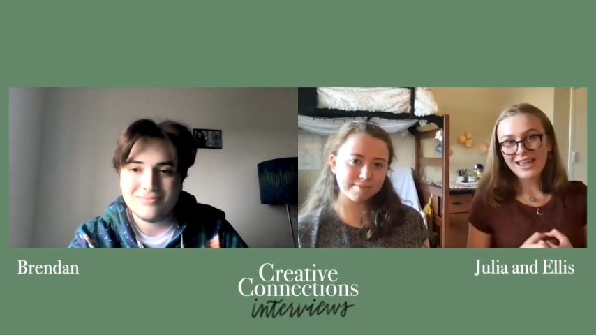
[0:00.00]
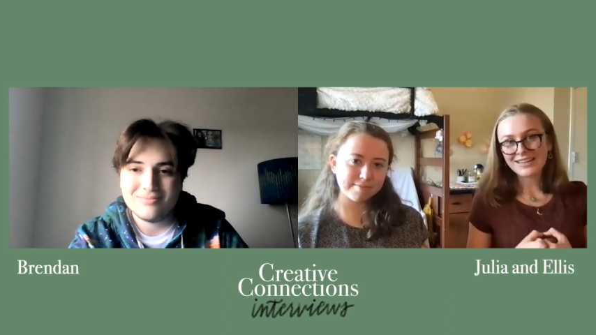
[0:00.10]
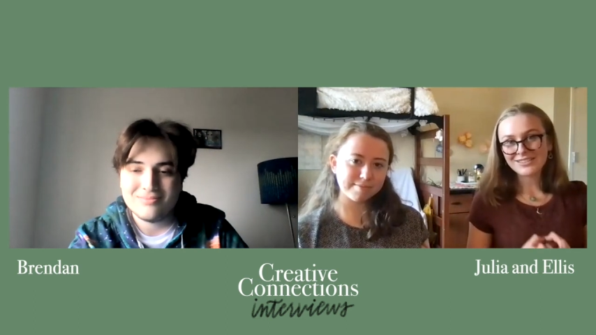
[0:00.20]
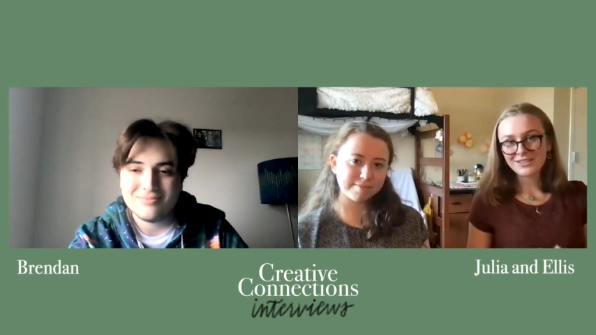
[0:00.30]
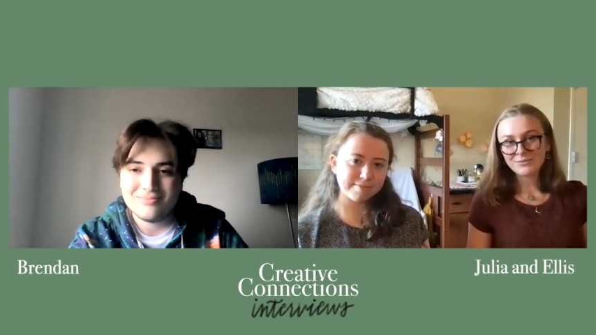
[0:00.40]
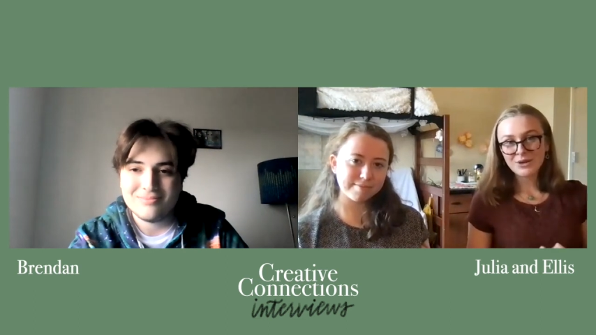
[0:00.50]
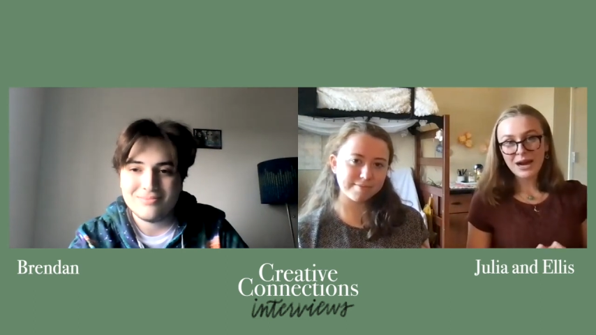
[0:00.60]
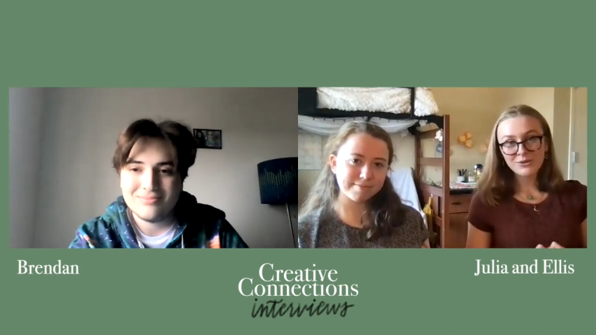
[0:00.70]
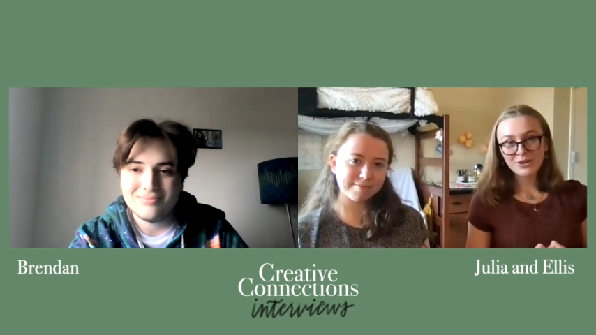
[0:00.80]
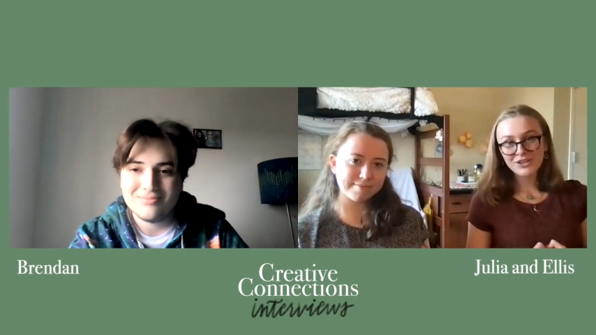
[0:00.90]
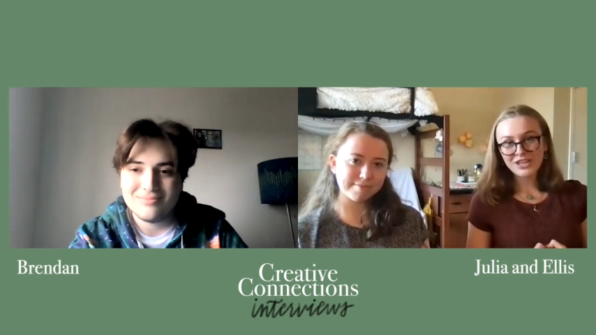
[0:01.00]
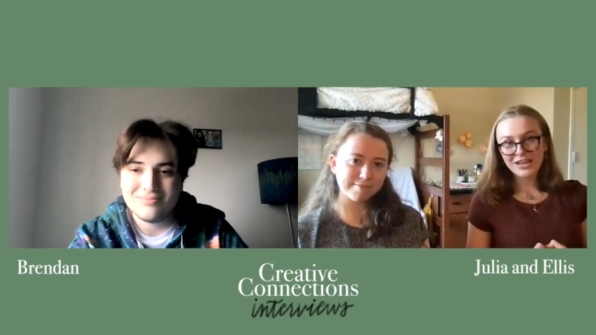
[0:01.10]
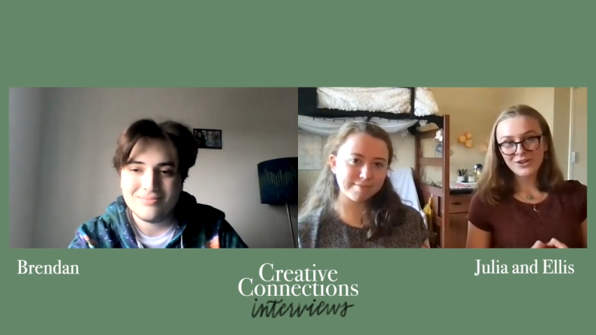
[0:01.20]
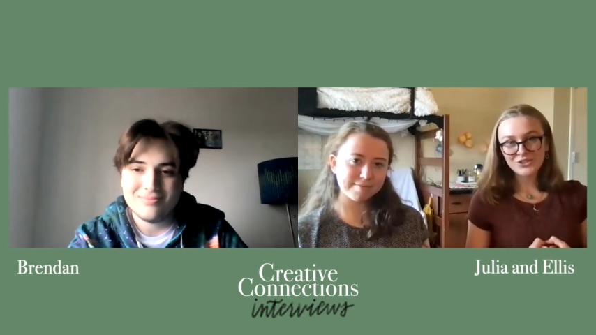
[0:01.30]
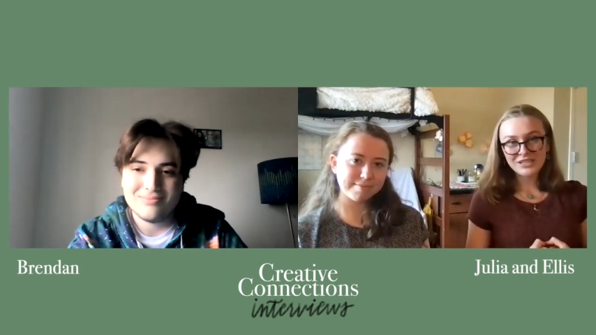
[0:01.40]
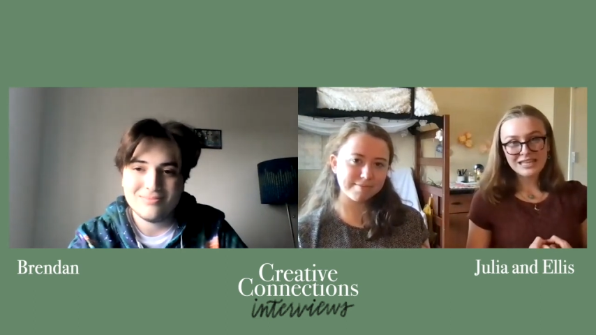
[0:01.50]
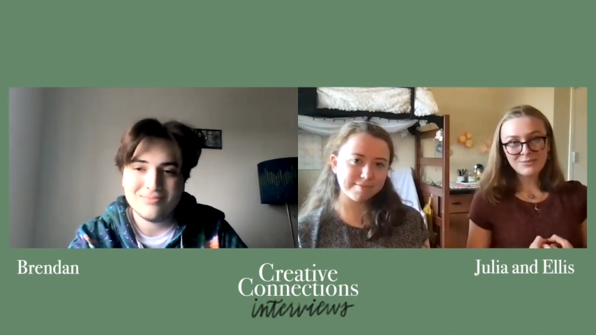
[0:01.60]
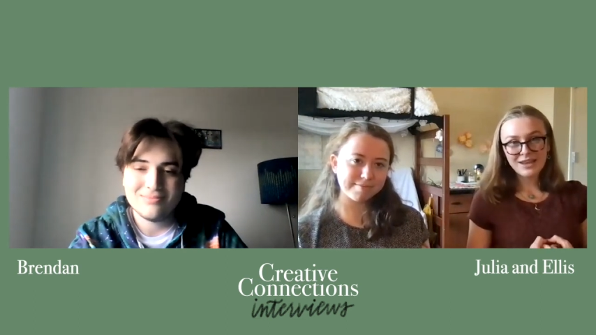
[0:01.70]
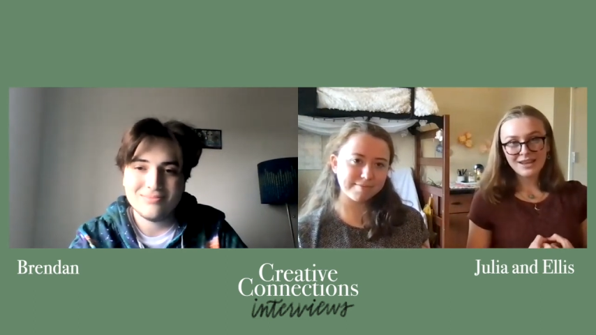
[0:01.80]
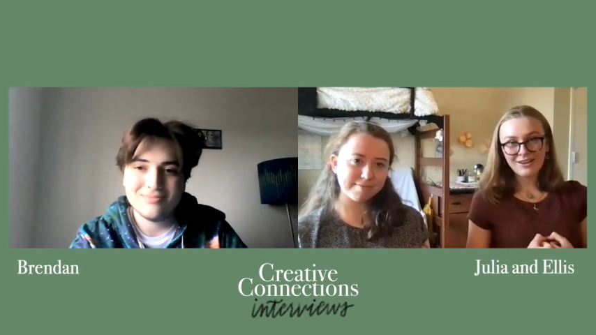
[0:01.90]
Speaker 1: and to subscribe to our channel to
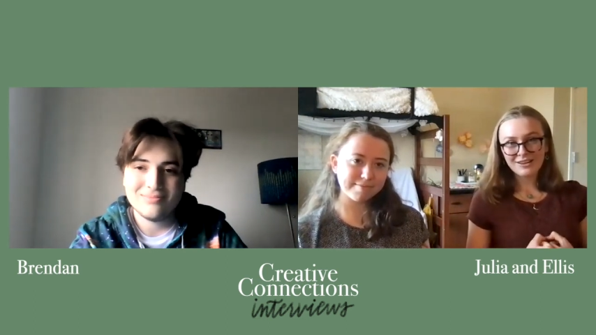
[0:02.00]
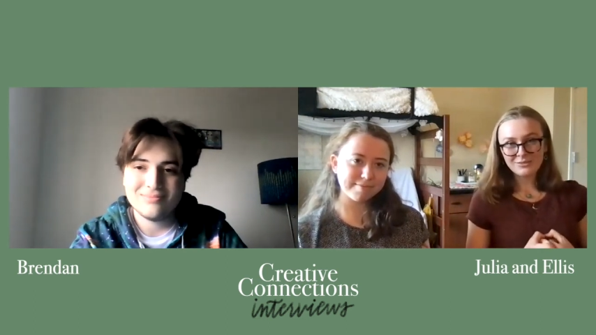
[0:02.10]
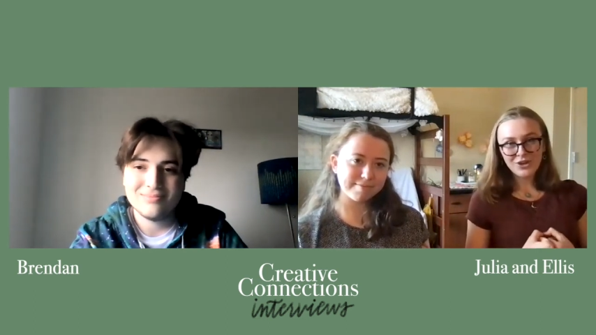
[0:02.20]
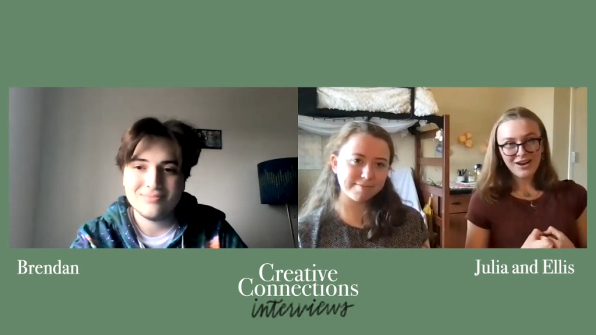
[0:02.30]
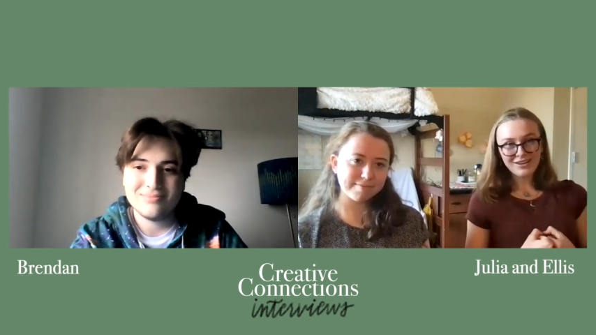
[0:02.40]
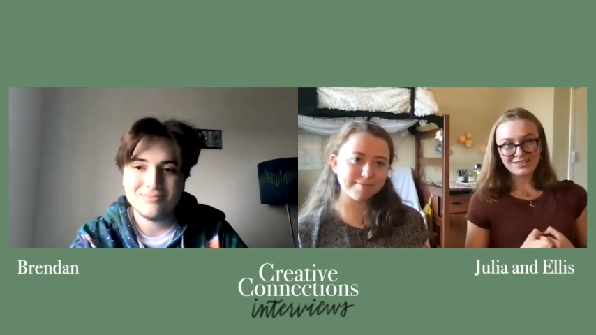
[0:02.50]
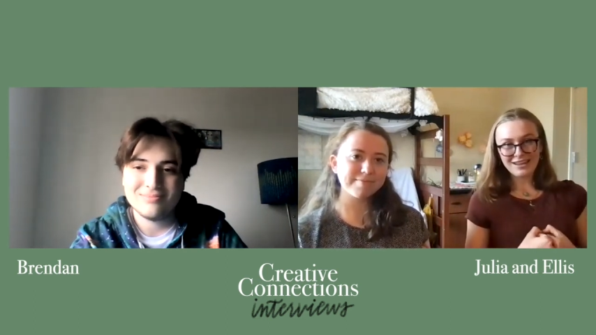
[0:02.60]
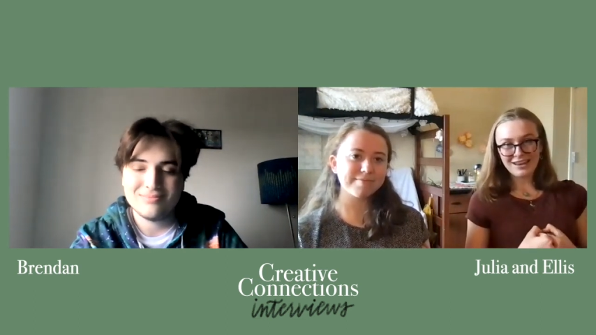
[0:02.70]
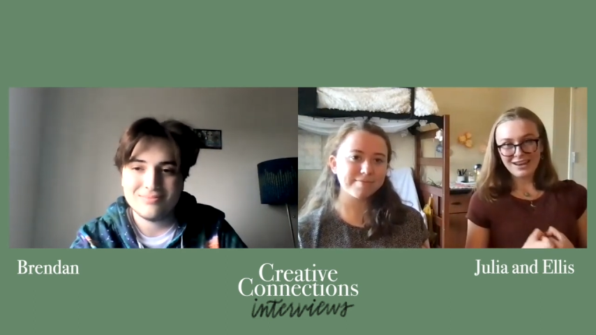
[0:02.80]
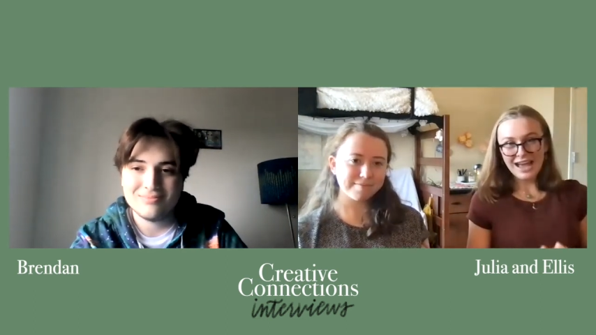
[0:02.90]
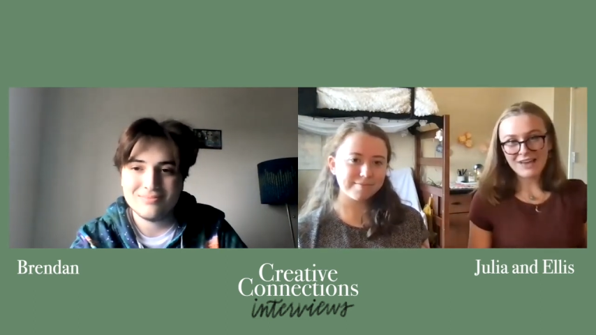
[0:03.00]
keep getting awesome content.